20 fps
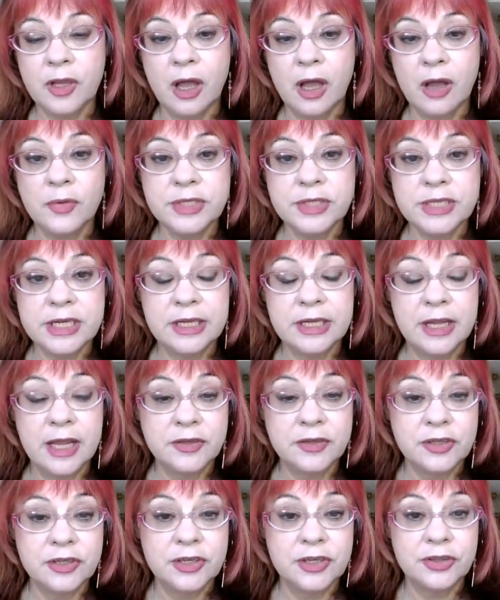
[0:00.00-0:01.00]
I was in
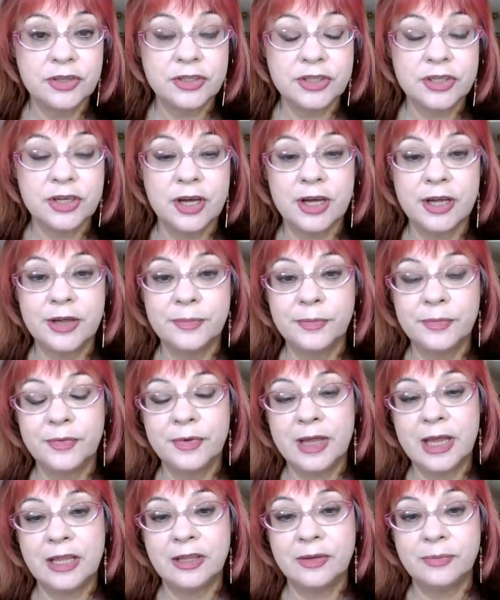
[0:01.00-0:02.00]
London at the time,
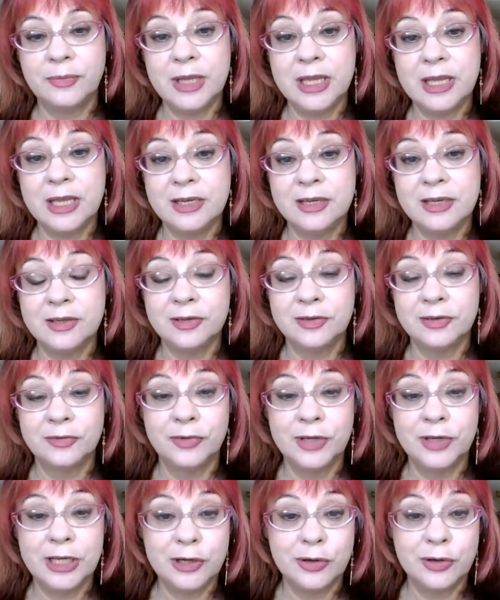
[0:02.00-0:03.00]
and the media
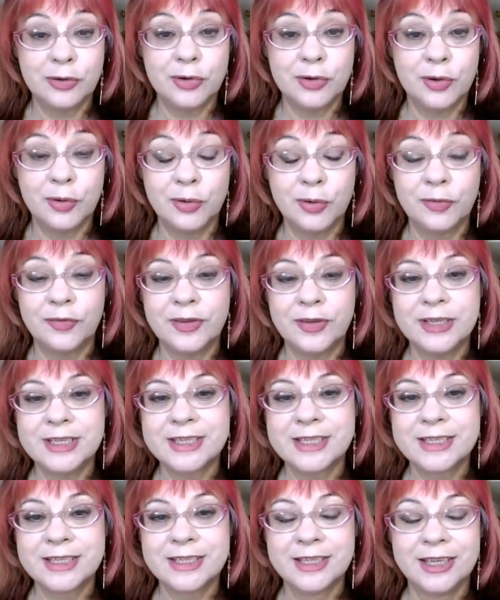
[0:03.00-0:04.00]
really got hold of
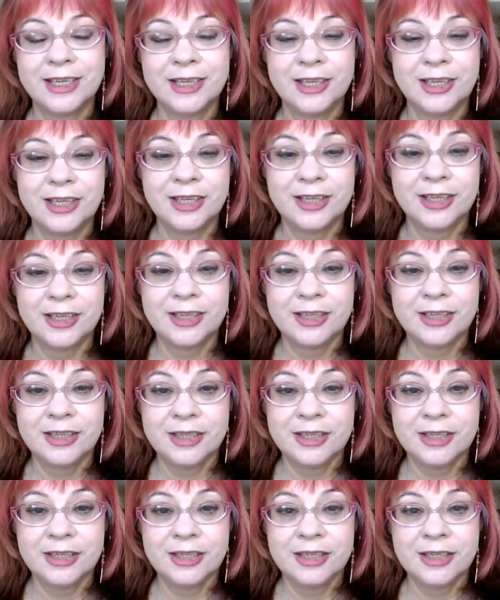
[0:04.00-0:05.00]
this,
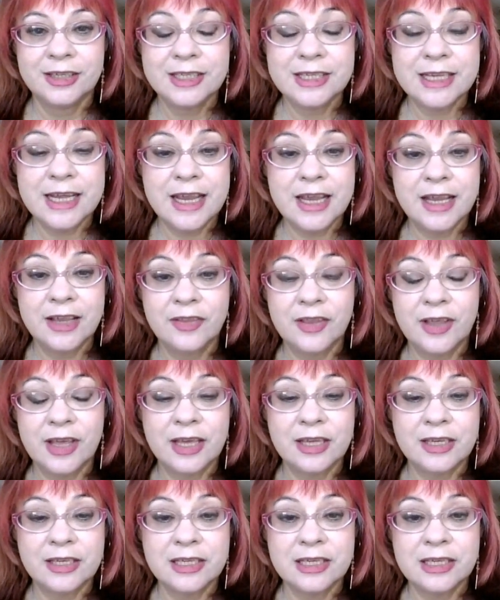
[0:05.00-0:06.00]
saying
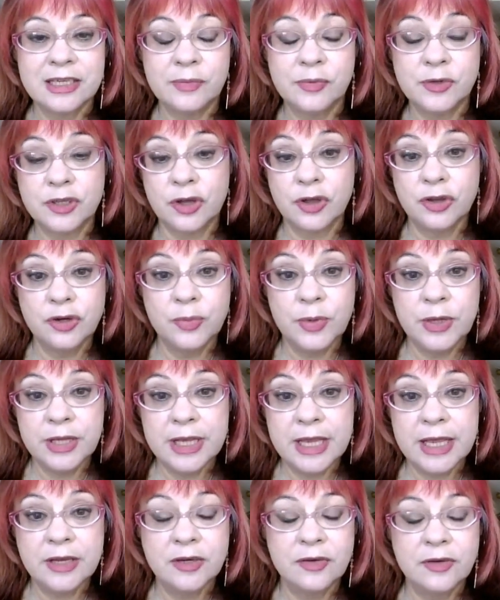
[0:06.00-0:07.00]
that it was going to be
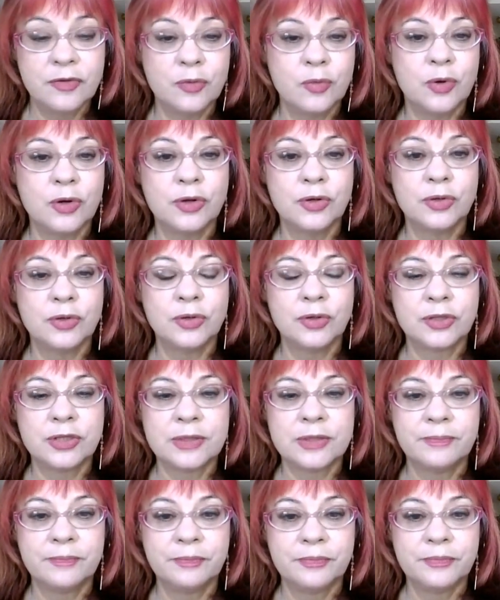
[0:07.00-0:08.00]
the end of the
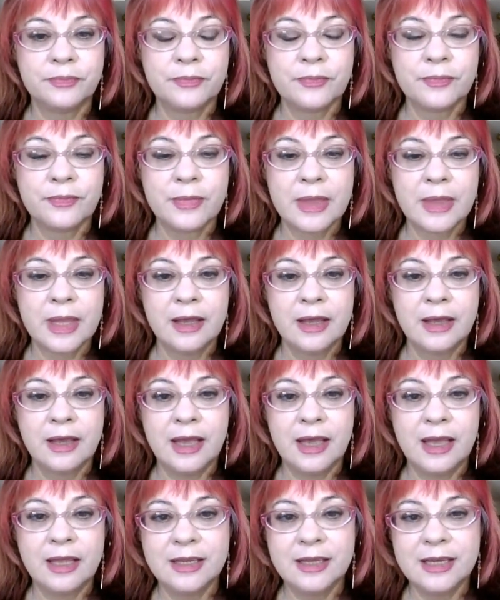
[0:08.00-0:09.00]
world.
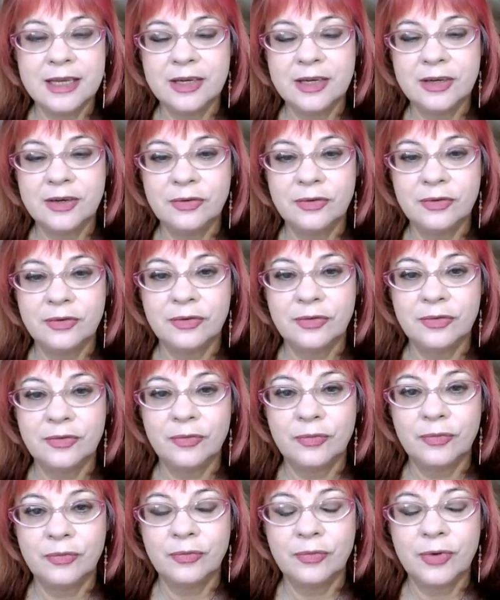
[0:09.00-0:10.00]
And then
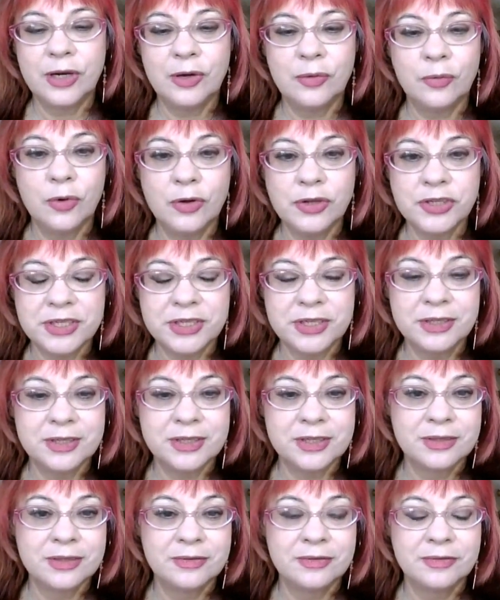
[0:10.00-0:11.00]
when it
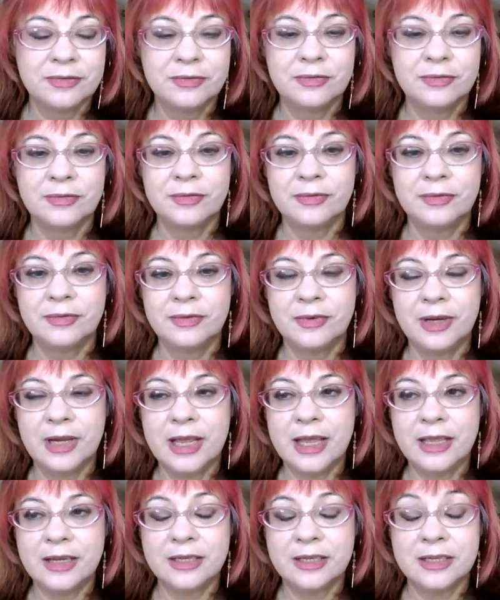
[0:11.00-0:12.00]
wasn't,
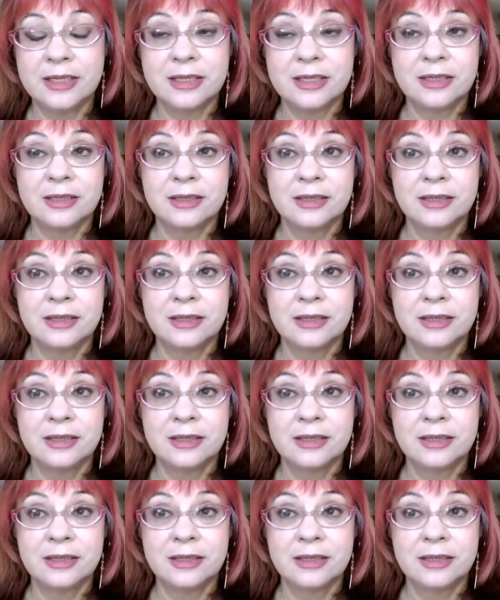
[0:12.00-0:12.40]
and